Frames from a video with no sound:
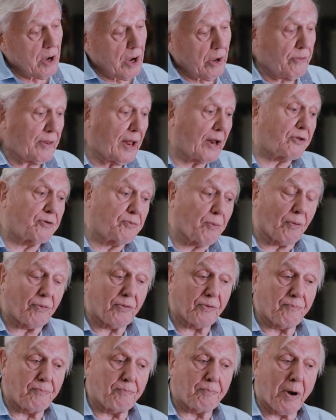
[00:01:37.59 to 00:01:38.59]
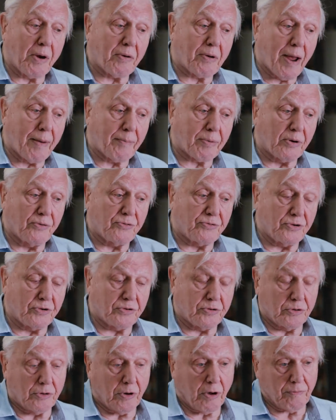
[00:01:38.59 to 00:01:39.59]
And that's what the program
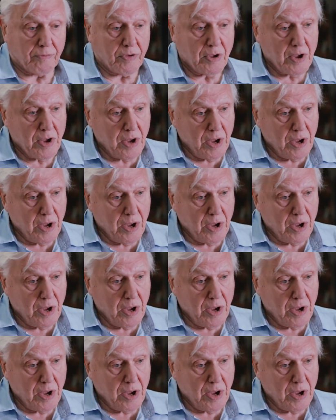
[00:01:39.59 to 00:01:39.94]
consisted of